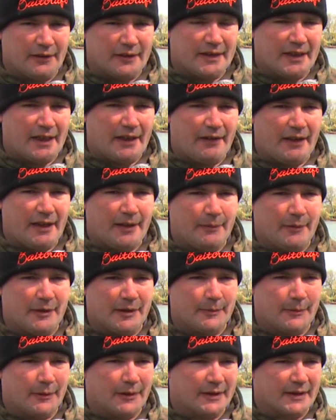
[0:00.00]
Terry Edmonds
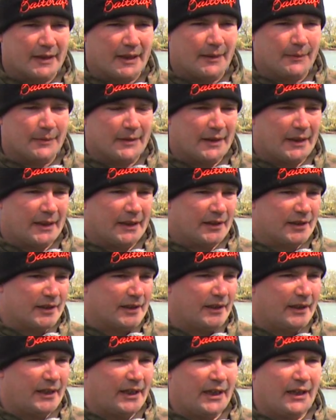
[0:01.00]
booked up so they can
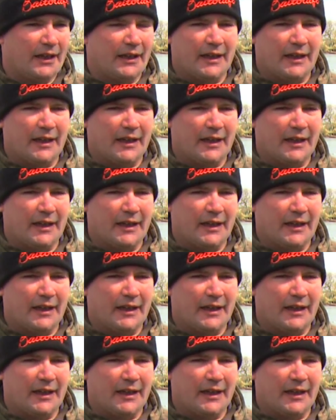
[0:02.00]
show you how